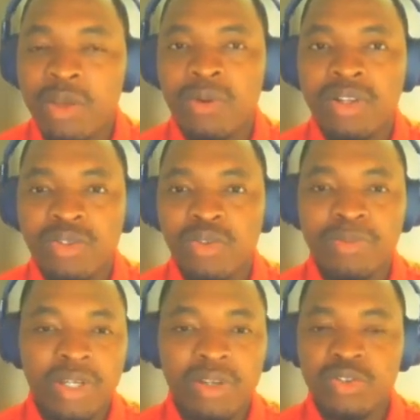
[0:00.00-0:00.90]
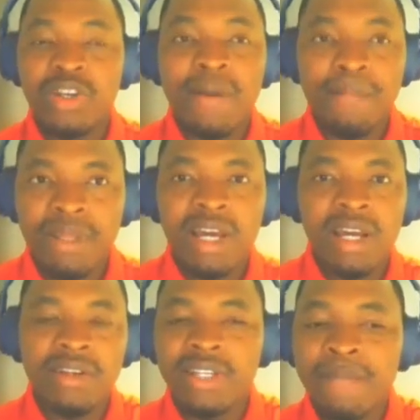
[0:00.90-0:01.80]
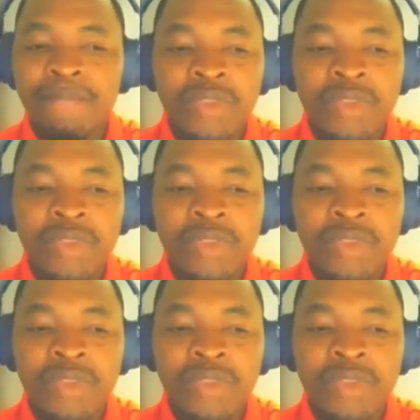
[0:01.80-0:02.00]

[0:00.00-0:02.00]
you want to do because you can play around.